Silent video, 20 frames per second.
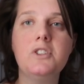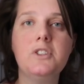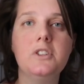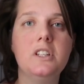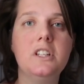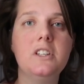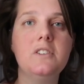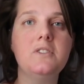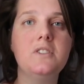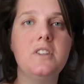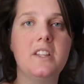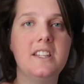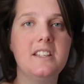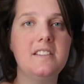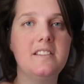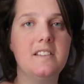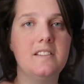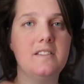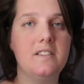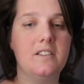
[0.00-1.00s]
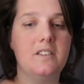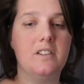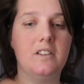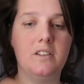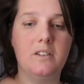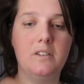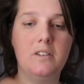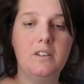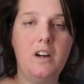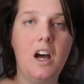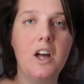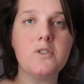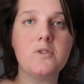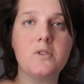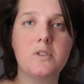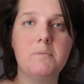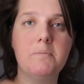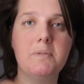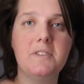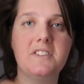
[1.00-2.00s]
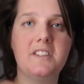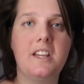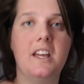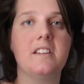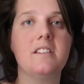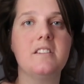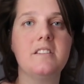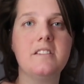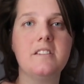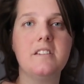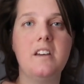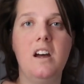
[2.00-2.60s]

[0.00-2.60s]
you use. So this is 100%.